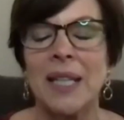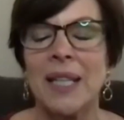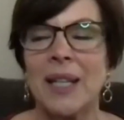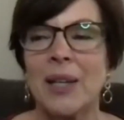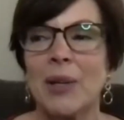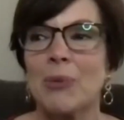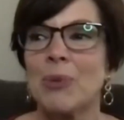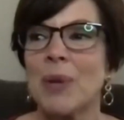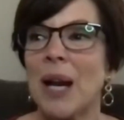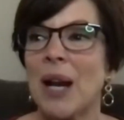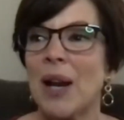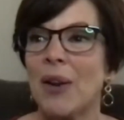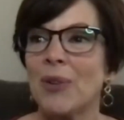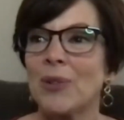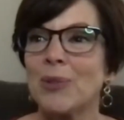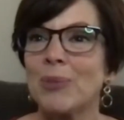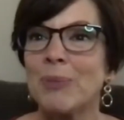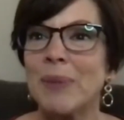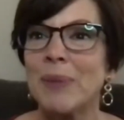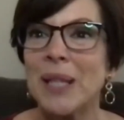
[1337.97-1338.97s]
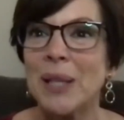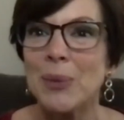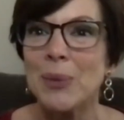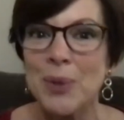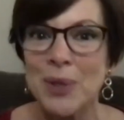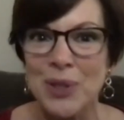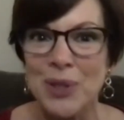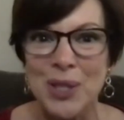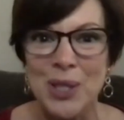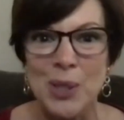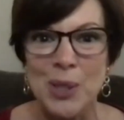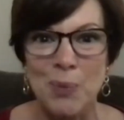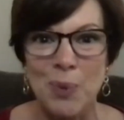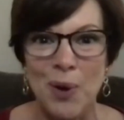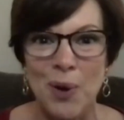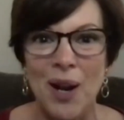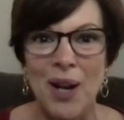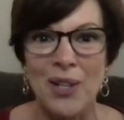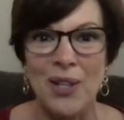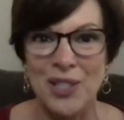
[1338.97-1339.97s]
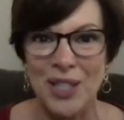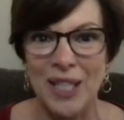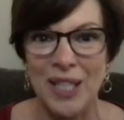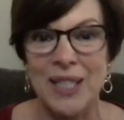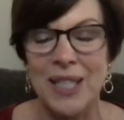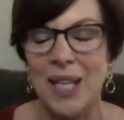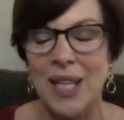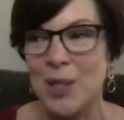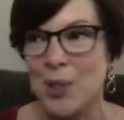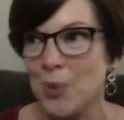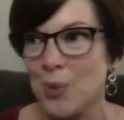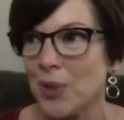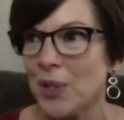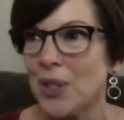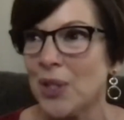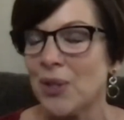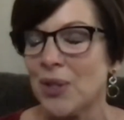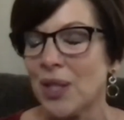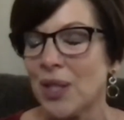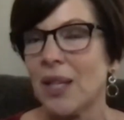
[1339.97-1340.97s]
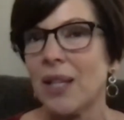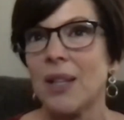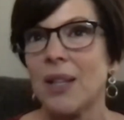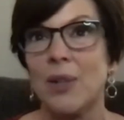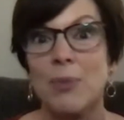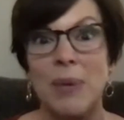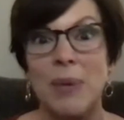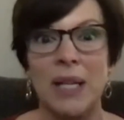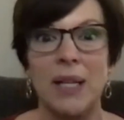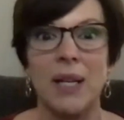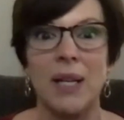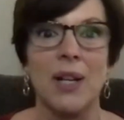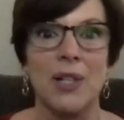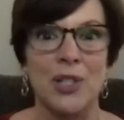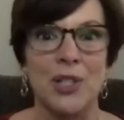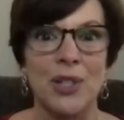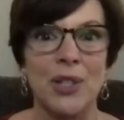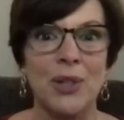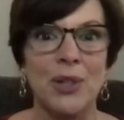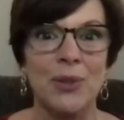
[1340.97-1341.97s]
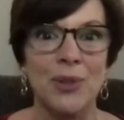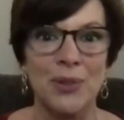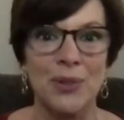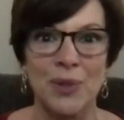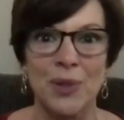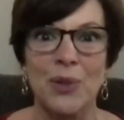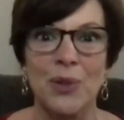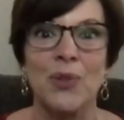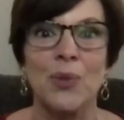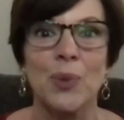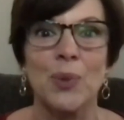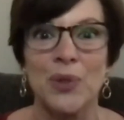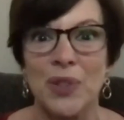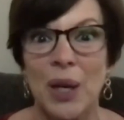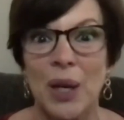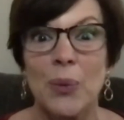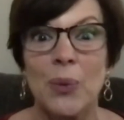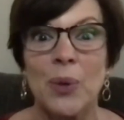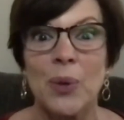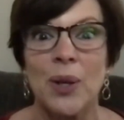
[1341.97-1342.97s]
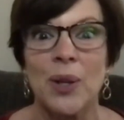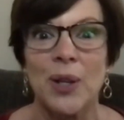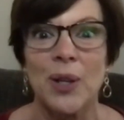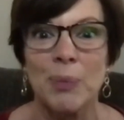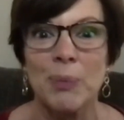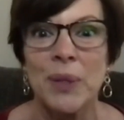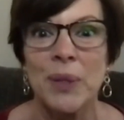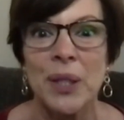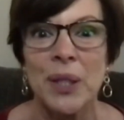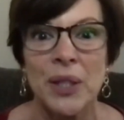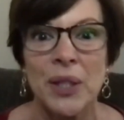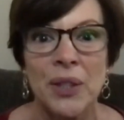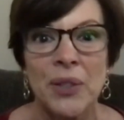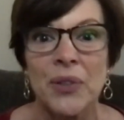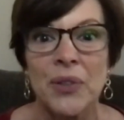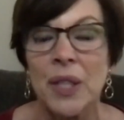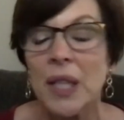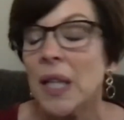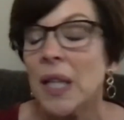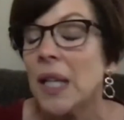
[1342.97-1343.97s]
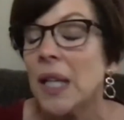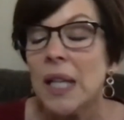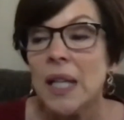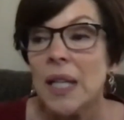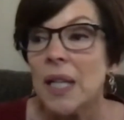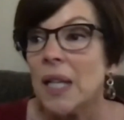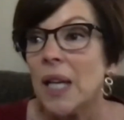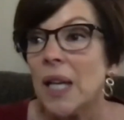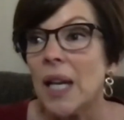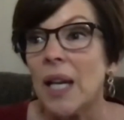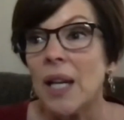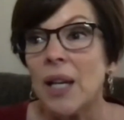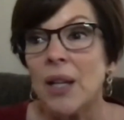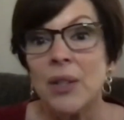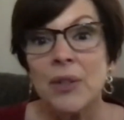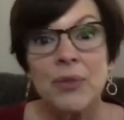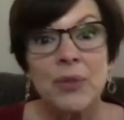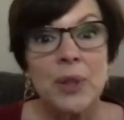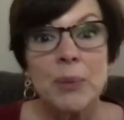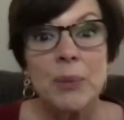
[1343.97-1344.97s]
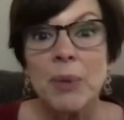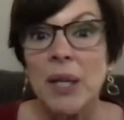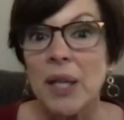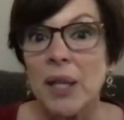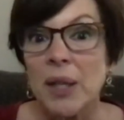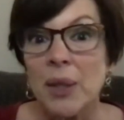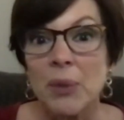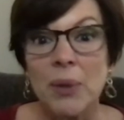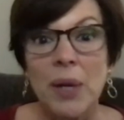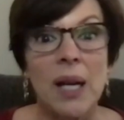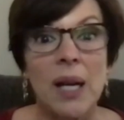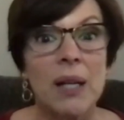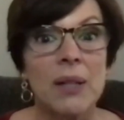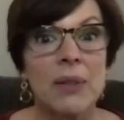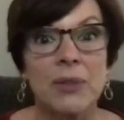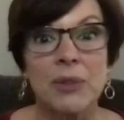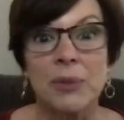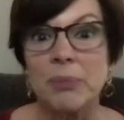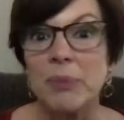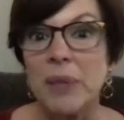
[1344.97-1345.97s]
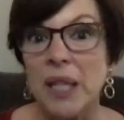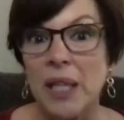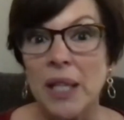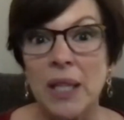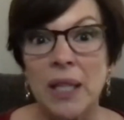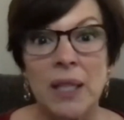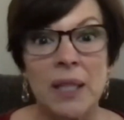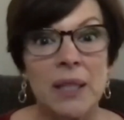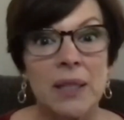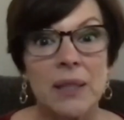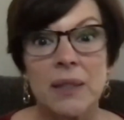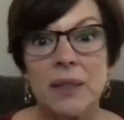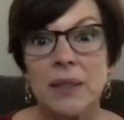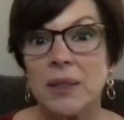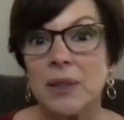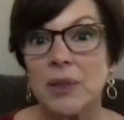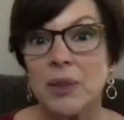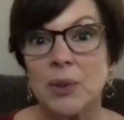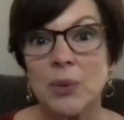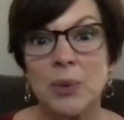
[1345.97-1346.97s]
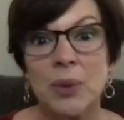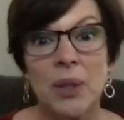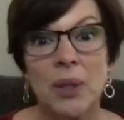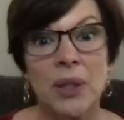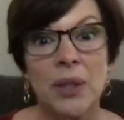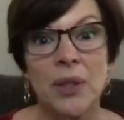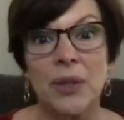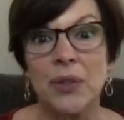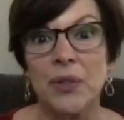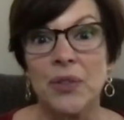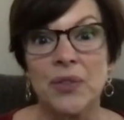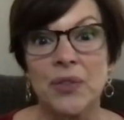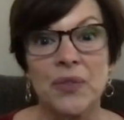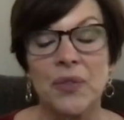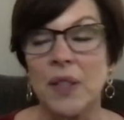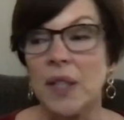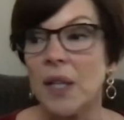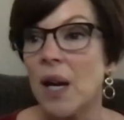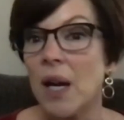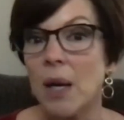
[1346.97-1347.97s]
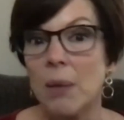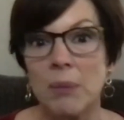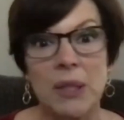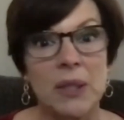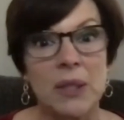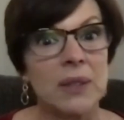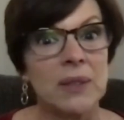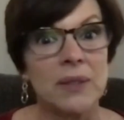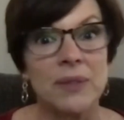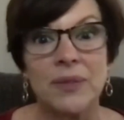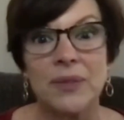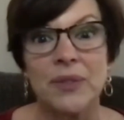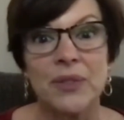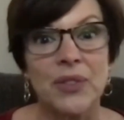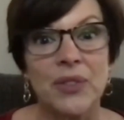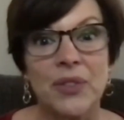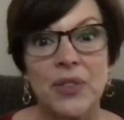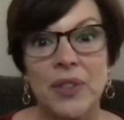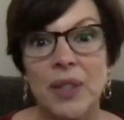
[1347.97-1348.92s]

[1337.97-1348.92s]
around me with this project, that's when you think, oh my gosh, the universe was at work, because everybody around me was phenomenal. So